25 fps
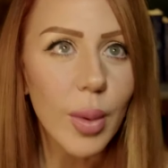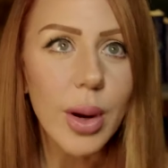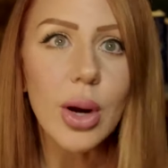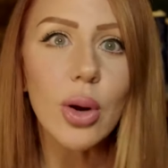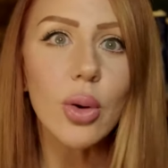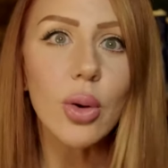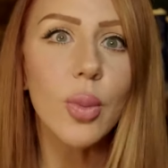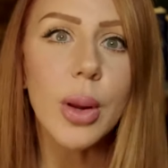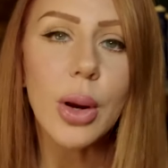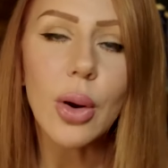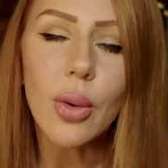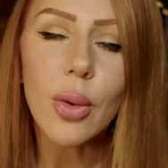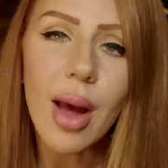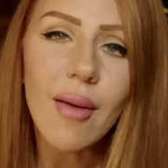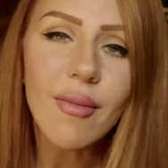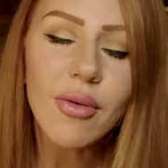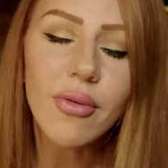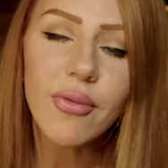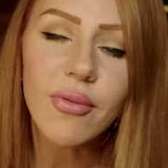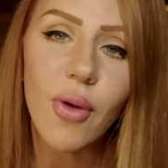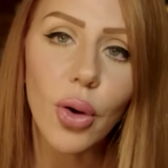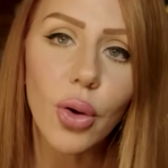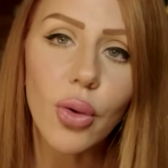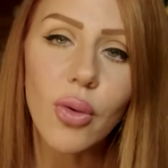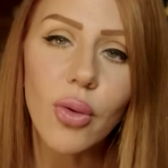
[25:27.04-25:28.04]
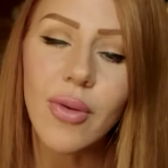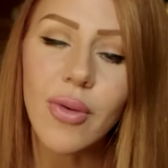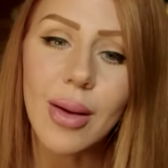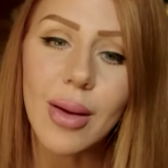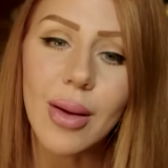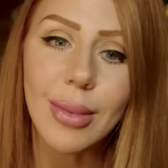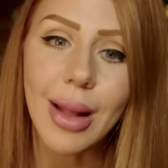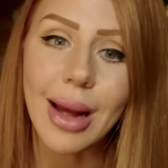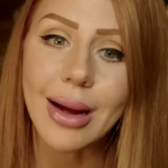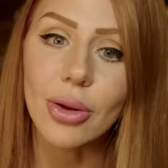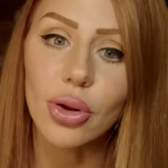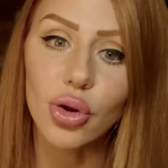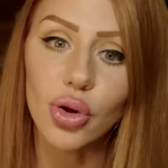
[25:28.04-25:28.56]
Weird. We don't have a photo of
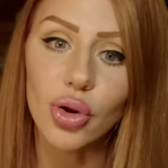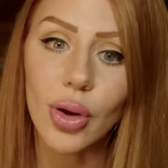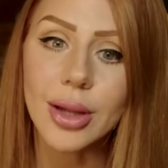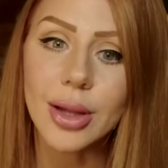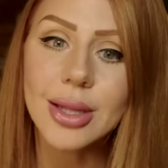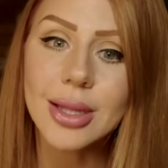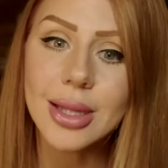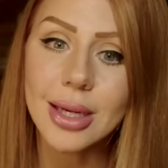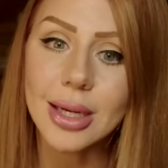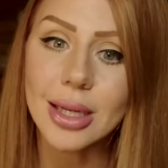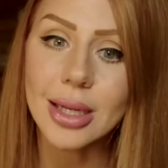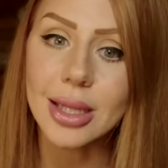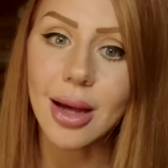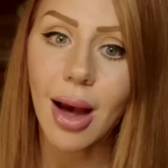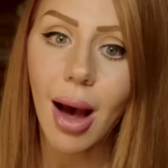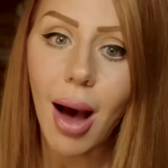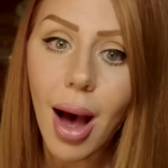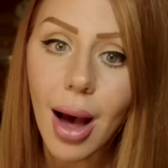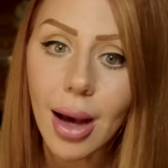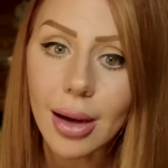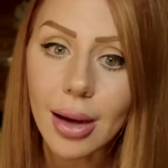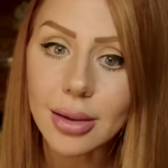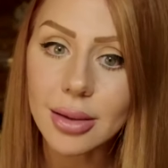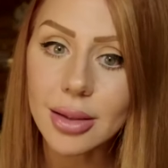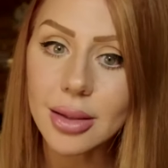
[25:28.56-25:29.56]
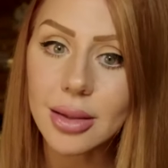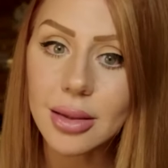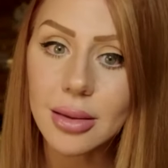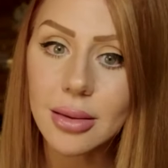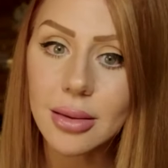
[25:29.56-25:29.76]
him like just in a tux.